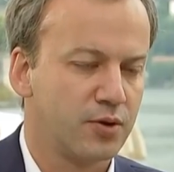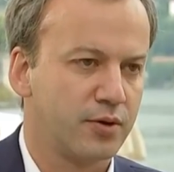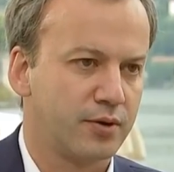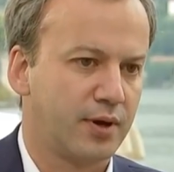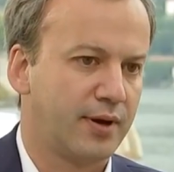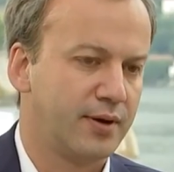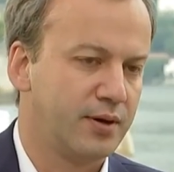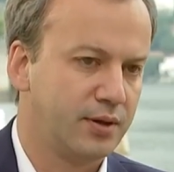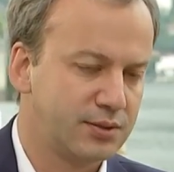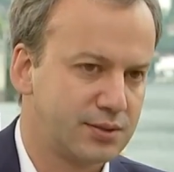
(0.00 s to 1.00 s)
So uh,
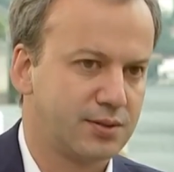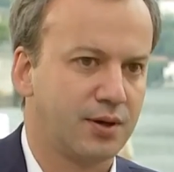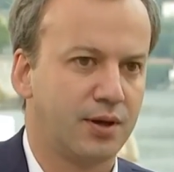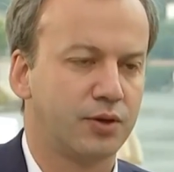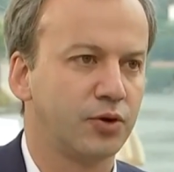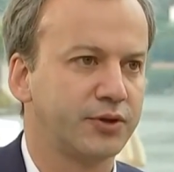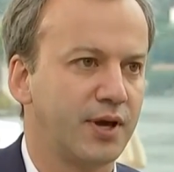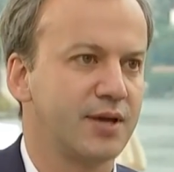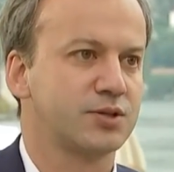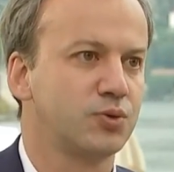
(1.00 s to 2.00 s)
it's uh, not
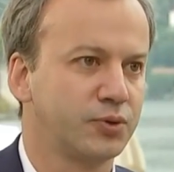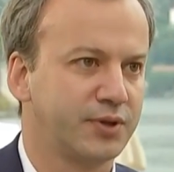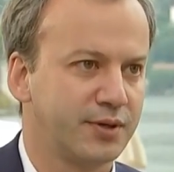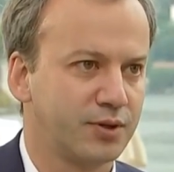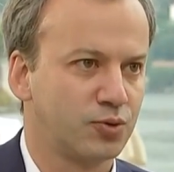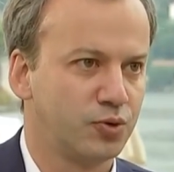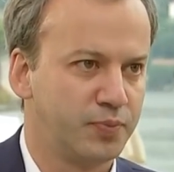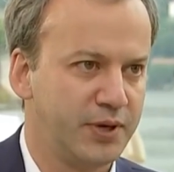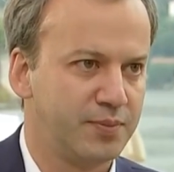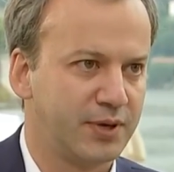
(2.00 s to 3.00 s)
as good as it
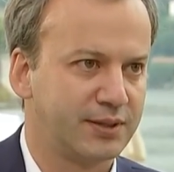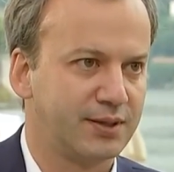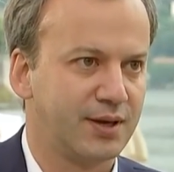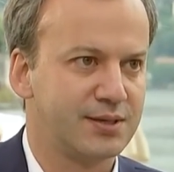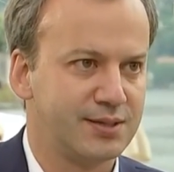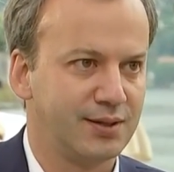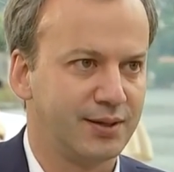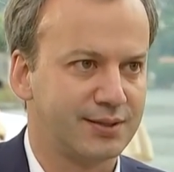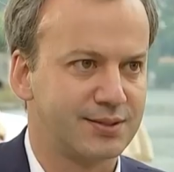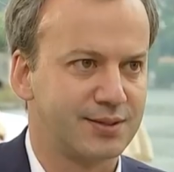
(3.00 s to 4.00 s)
could be, but uh,
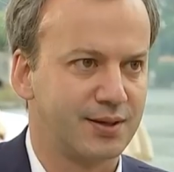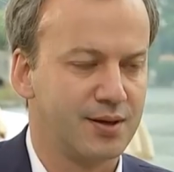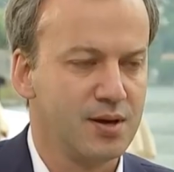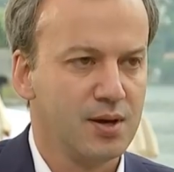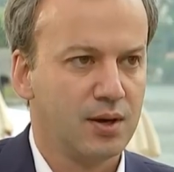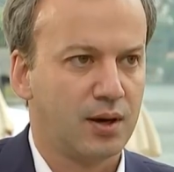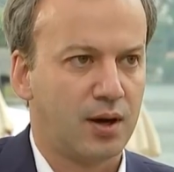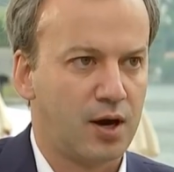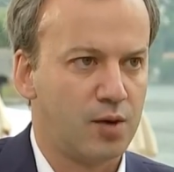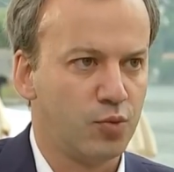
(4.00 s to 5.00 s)
still it's uh,
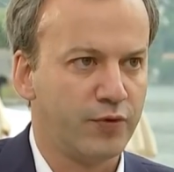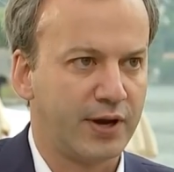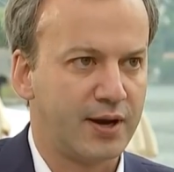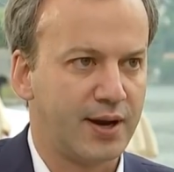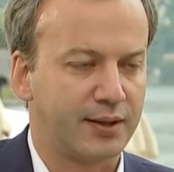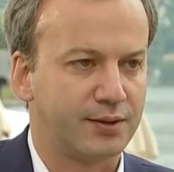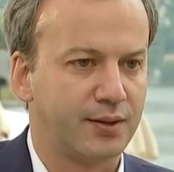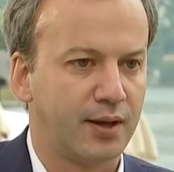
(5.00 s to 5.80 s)
uh, moving ahead.